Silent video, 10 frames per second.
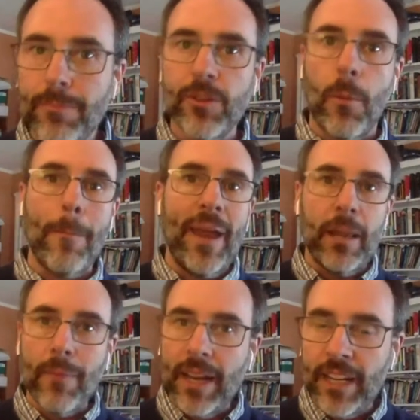So many,
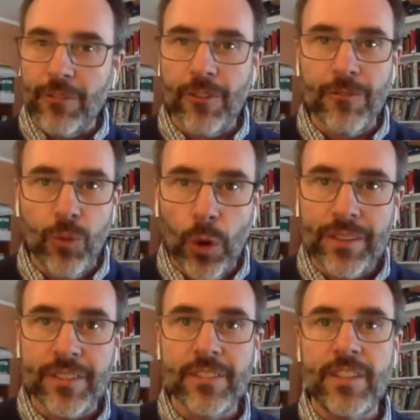many different
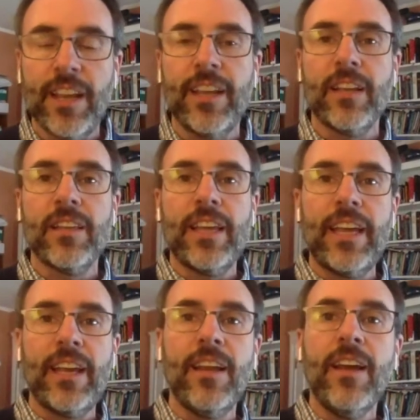voices taking a
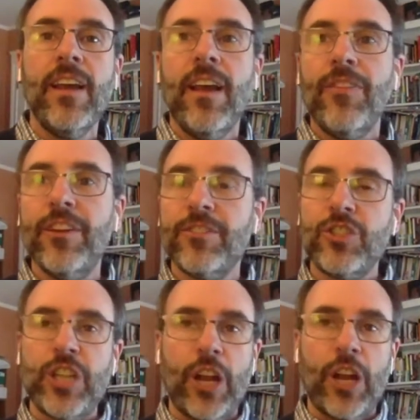lead. There's
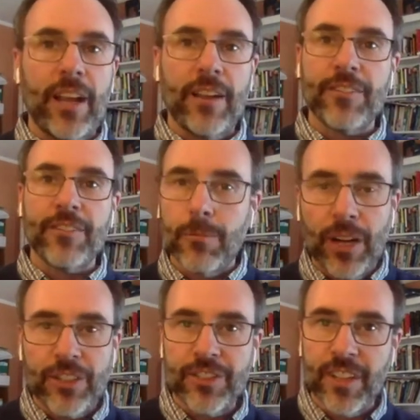sharing of
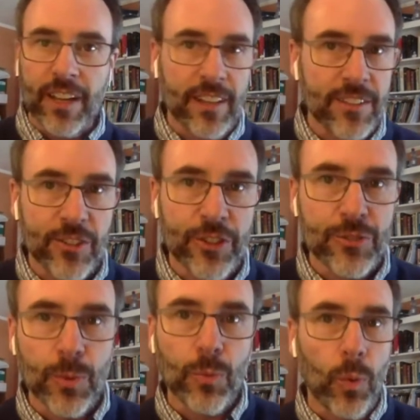celebrations and
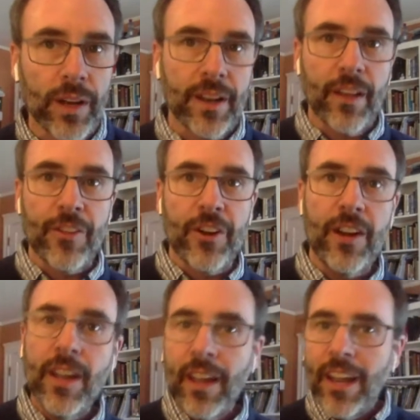concerns with one another.
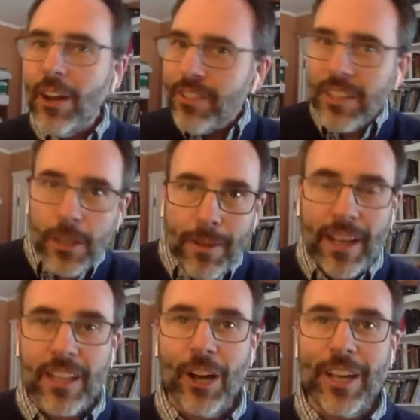It's a little bit
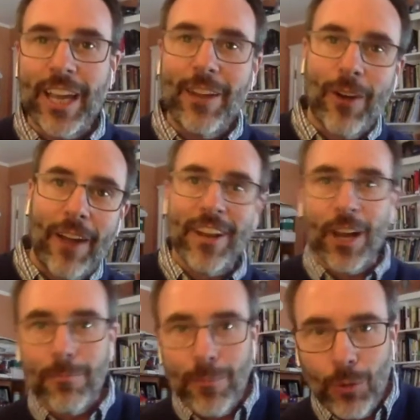clunky. We're having to
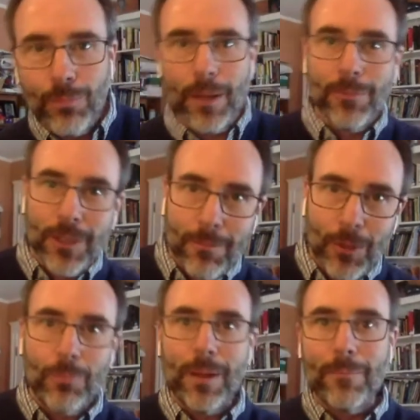unmute people and
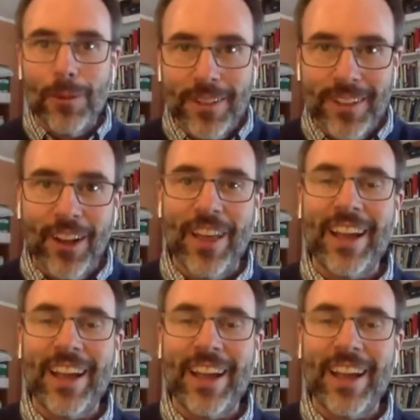mute people and all that